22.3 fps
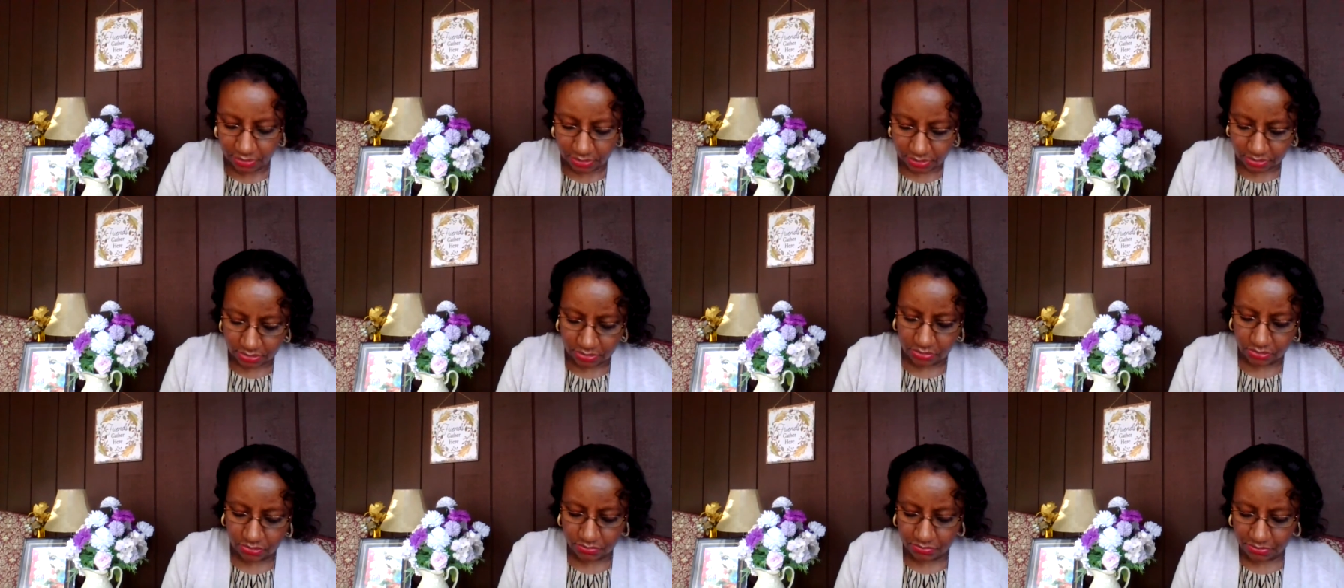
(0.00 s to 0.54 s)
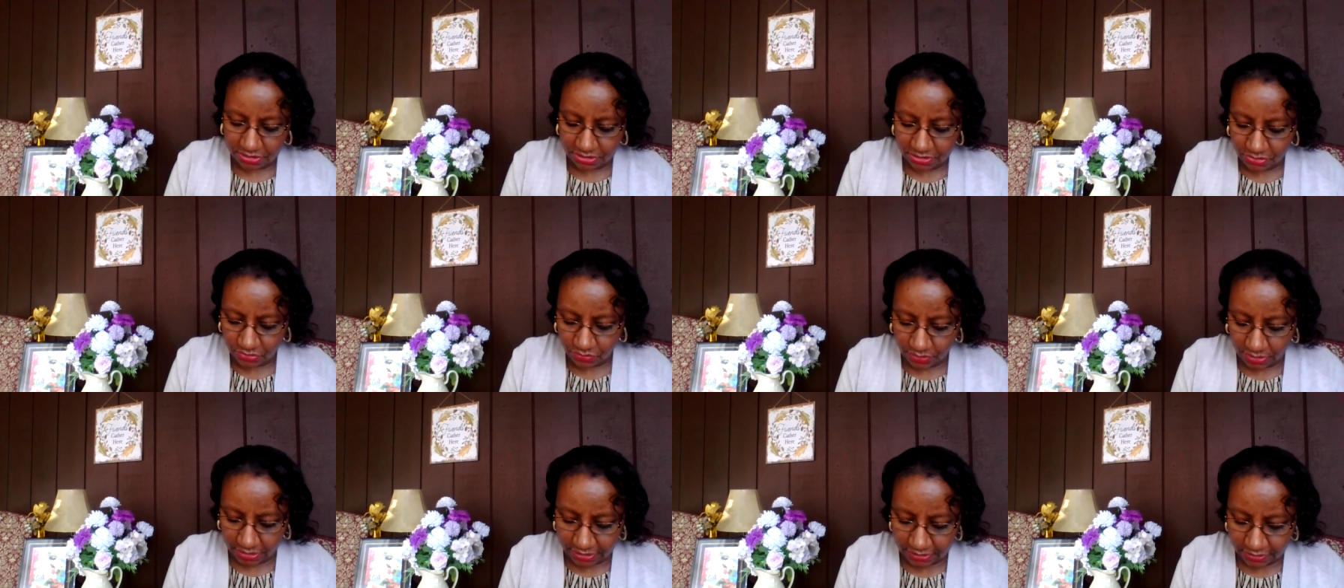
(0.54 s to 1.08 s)
excuse me,
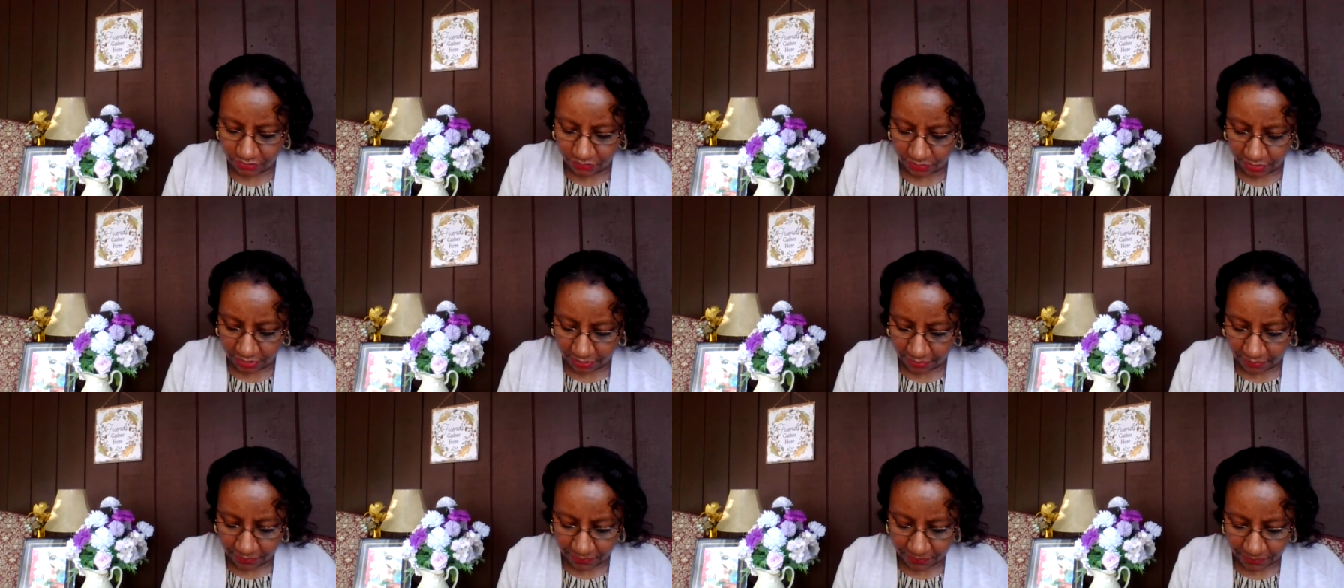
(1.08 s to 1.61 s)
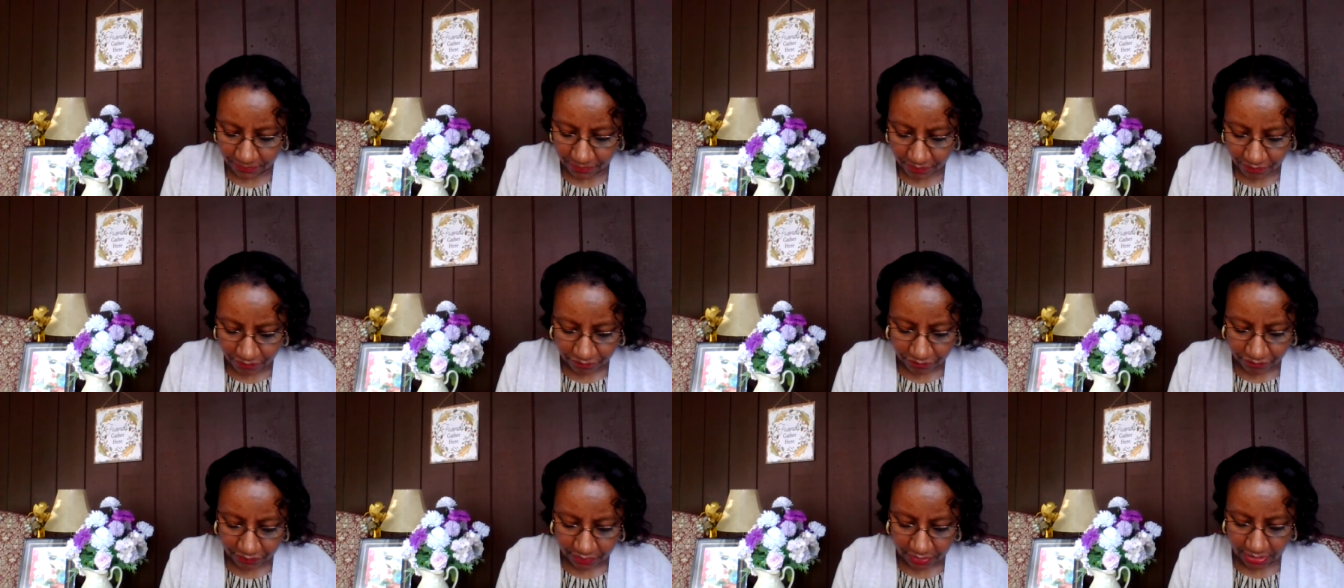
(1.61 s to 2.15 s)
to Israel,
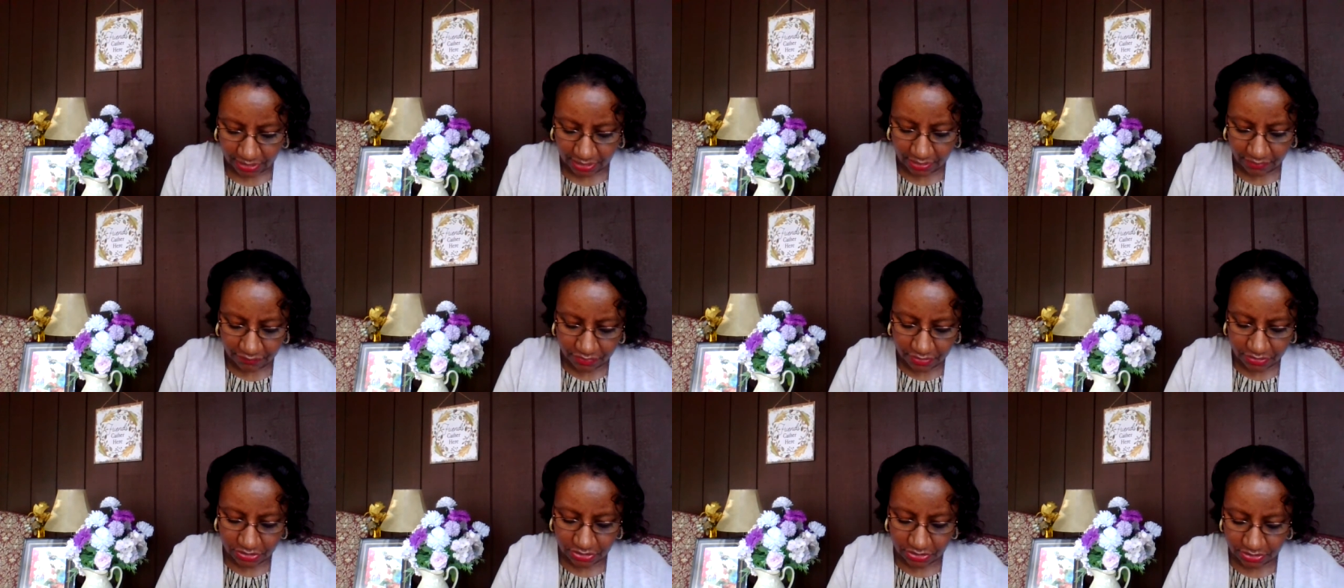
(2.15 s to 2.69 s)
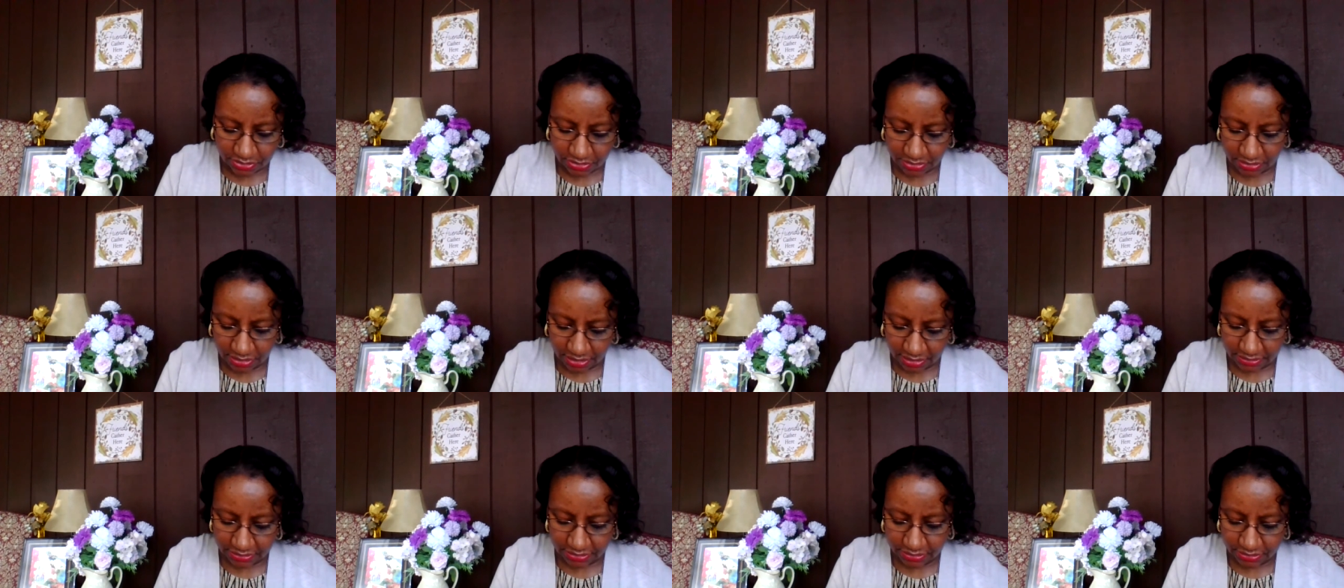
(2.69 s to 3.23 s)
even to
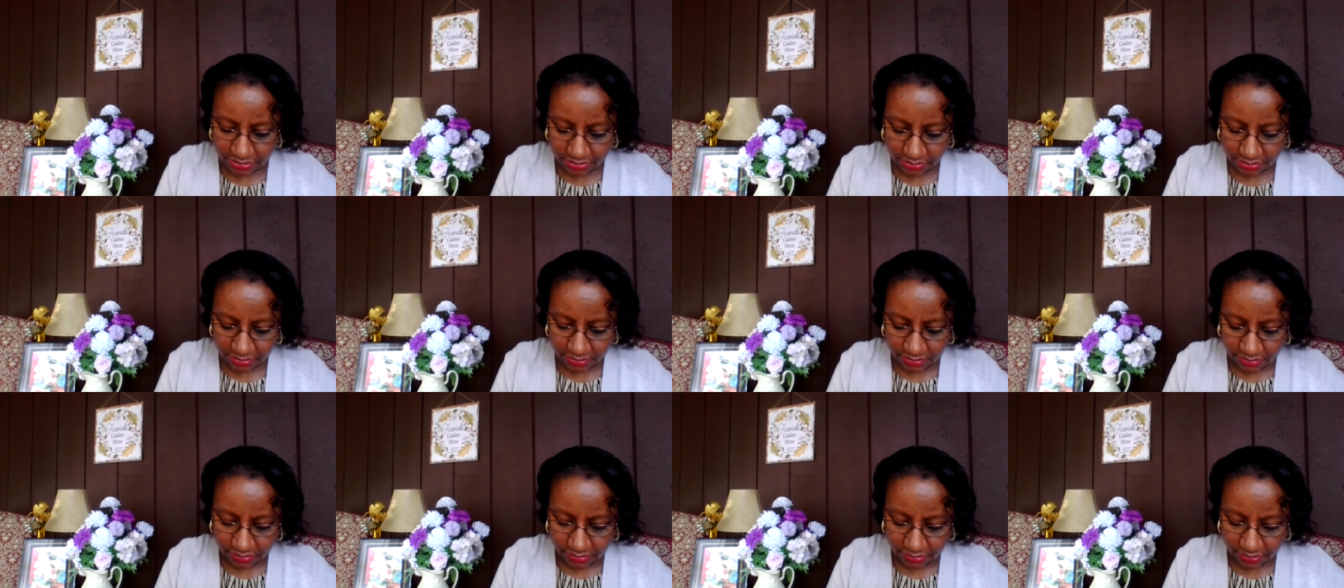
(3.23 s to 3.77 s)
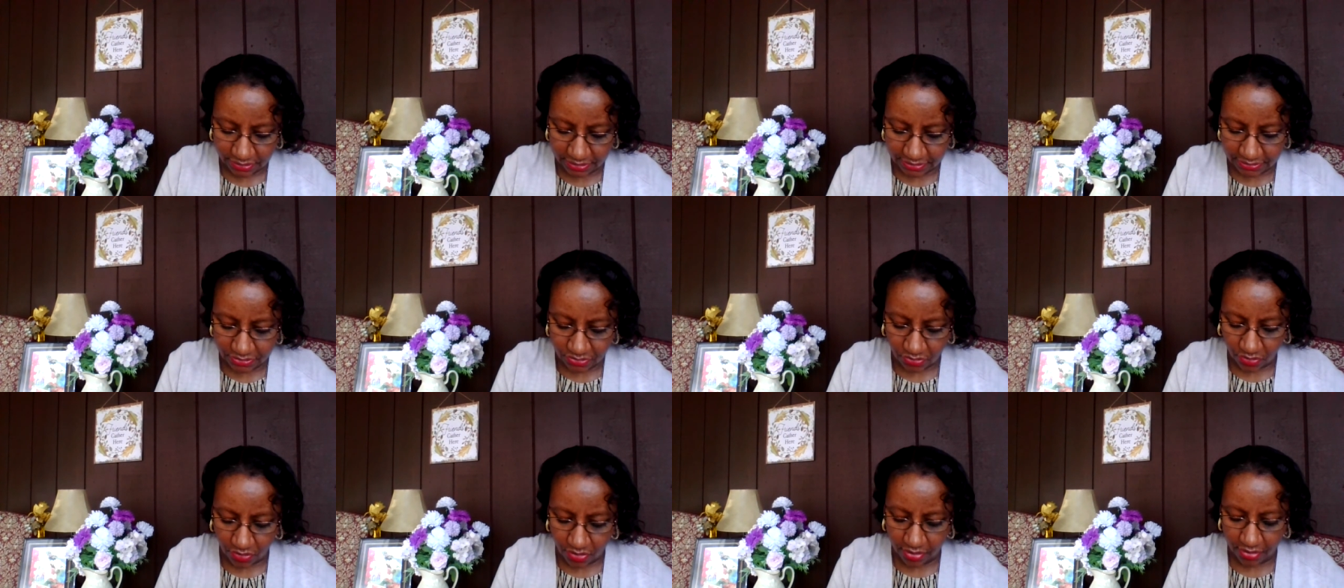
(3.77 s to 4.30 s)
such
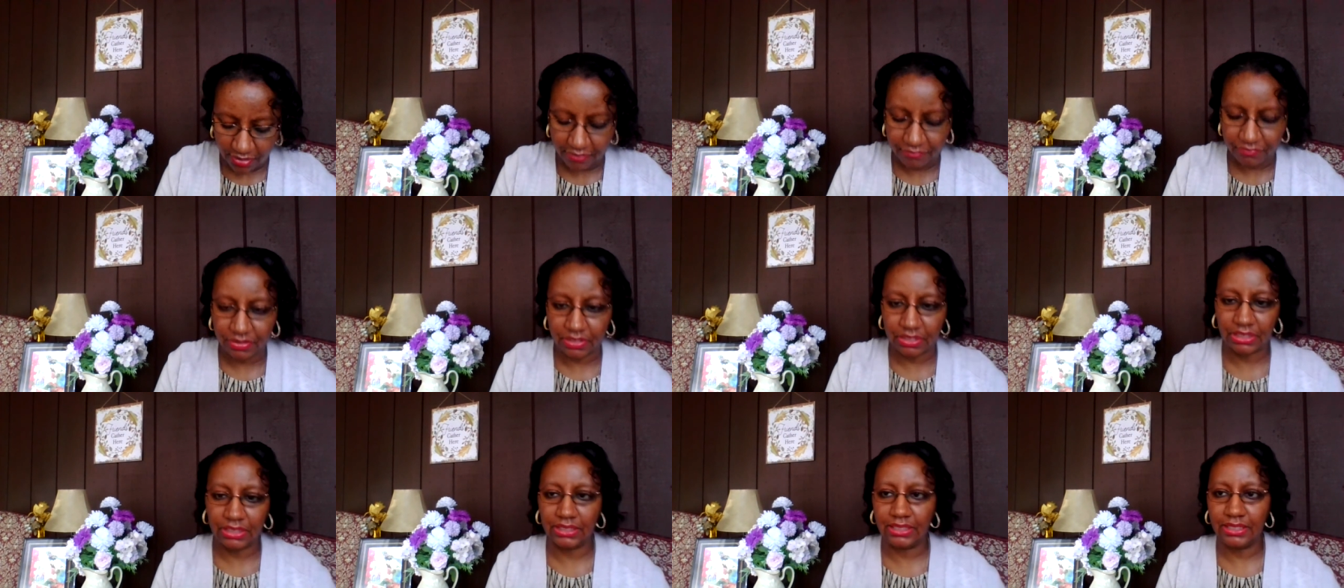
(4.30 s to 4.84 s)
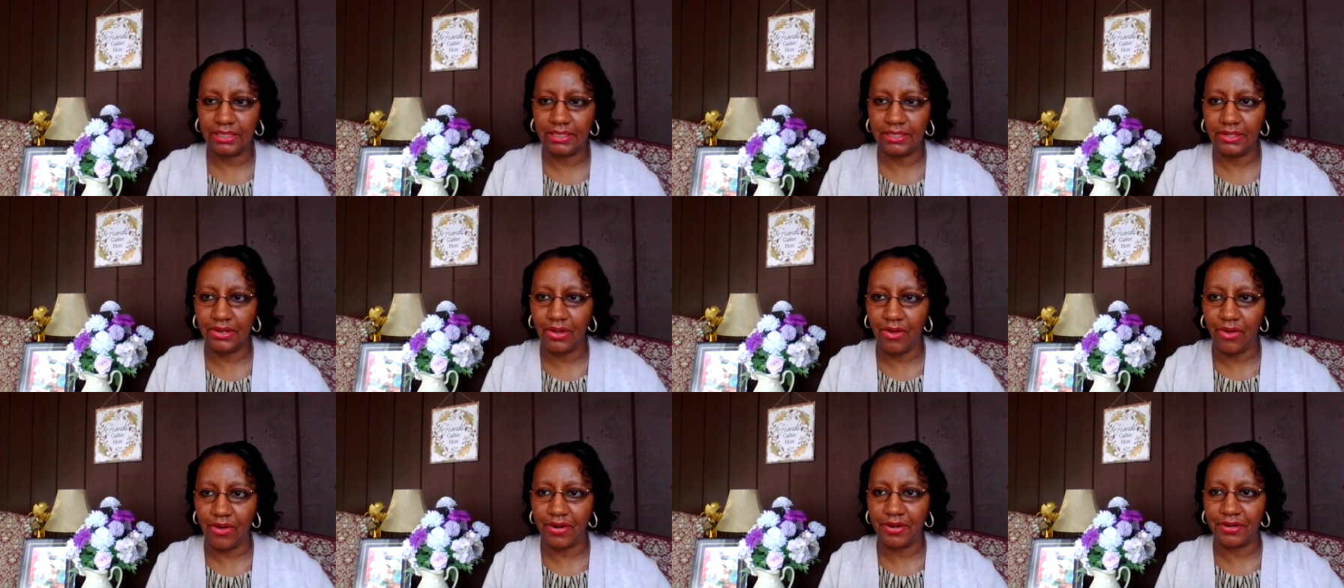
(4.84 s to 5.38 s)
as are of a clean
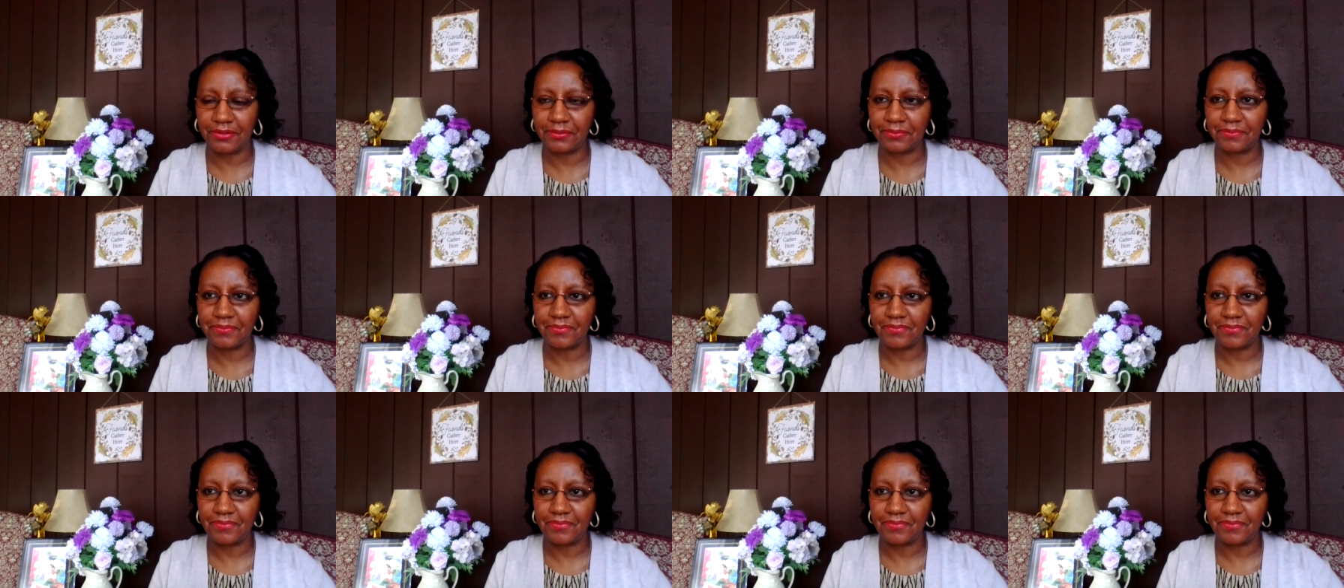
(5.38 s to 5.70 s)
heart.